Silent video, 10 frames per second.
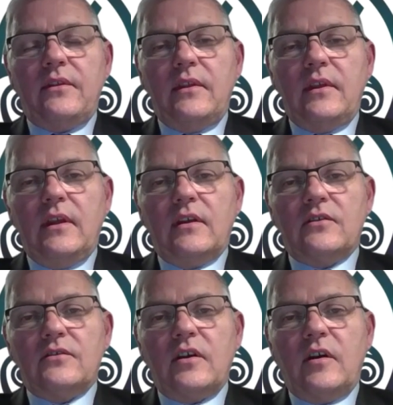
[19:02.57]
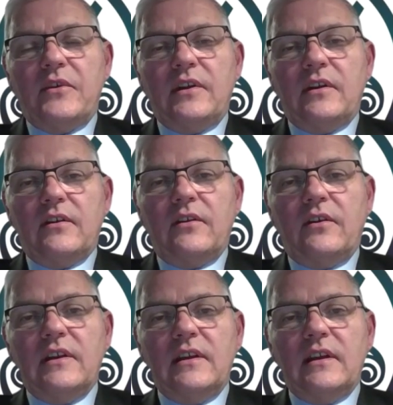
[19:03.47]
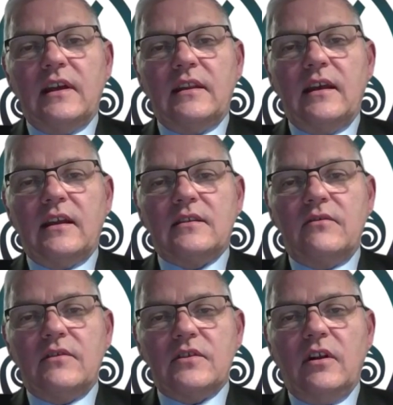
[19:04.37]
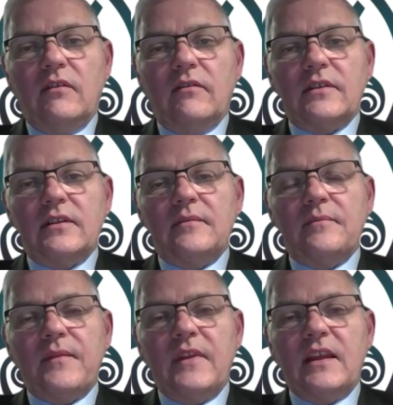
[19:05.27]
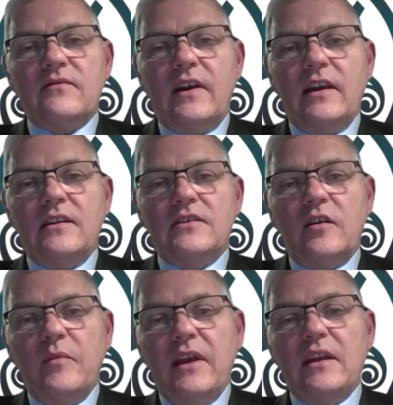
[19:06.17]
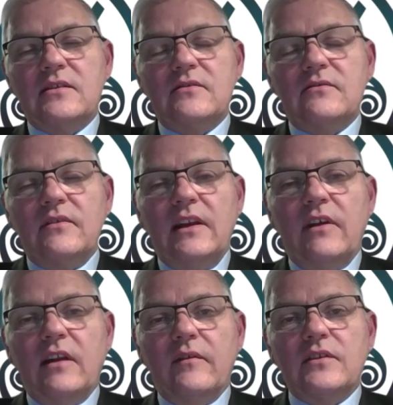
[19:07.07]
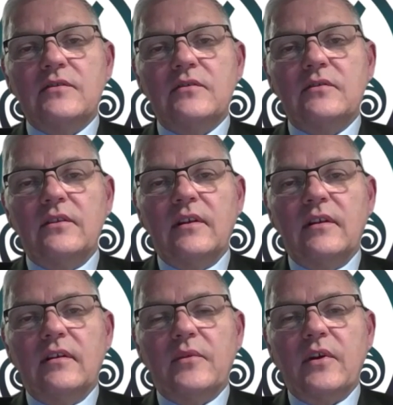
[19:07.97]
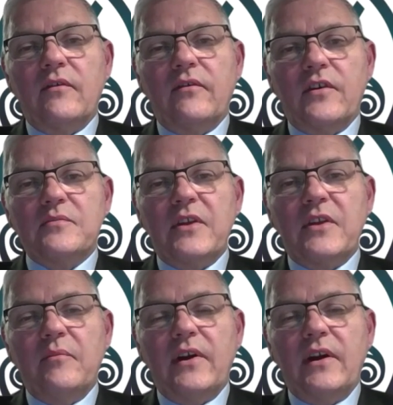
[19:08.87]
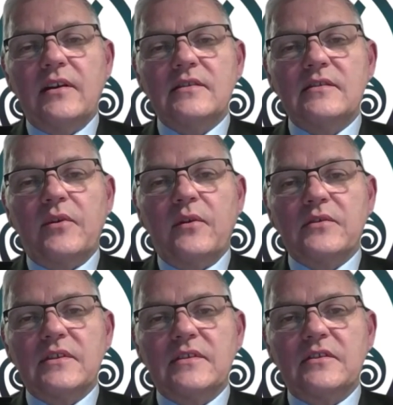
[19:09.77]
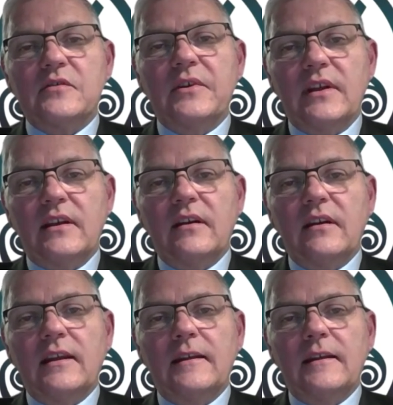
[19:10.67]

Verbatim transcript: the competent authority to get that resolved it's very germane. It's really relevant to the first-time buyers, the processors particularly.